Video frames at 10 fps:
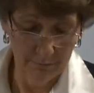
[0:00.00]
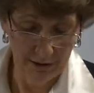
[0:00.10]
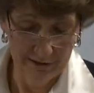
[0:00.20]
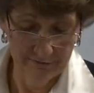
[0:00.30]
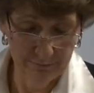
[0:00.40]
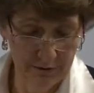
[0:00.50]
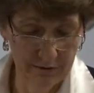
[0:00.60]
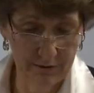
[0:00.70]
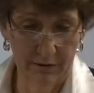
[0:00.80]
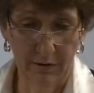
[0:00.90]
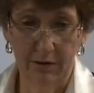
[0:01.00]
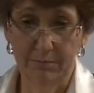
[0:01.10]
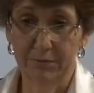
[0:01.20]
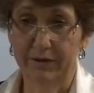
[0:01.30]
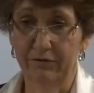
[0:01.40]
I've been in
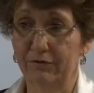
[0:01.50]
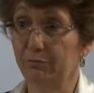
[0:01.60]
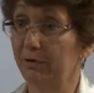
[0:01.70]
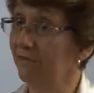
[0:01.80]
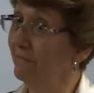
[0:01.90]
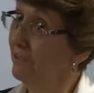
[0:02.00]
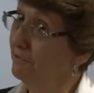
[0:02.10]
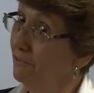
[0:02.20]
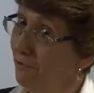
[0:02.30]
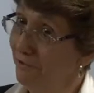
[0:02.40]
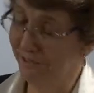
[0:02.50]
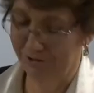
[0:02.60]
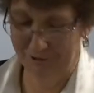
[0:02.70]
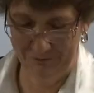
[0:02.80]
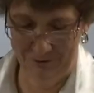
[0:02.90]
places where they've done third
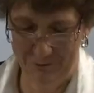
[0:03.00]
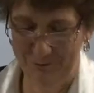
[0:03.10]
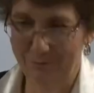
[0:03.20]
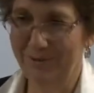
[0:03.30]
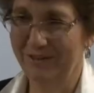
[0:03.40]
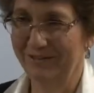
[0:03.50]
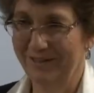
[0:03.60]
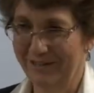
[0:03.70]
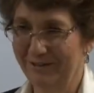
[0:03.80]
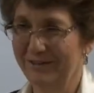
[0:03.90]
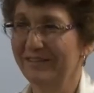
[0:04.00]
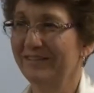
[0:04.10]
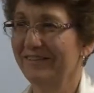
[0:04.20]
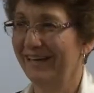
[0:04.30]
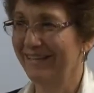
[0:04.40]
interviews because they couldn't
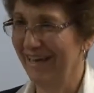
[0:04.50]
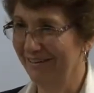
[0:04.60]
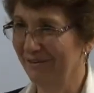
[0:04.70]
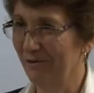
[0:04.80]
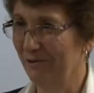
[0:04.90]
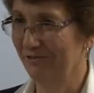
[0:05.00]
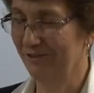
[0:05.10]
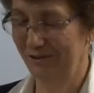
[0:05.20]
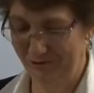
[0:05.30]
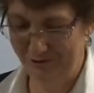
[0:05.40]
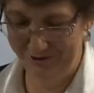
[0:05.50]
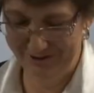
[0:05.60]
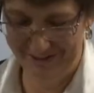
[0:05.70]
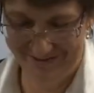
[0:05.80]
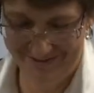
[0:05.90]
decide they had such good
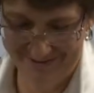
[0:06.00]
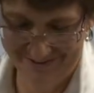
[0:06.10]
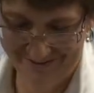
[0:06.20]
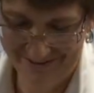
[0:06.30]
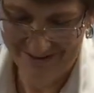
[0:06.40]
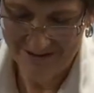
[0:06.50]
candidates.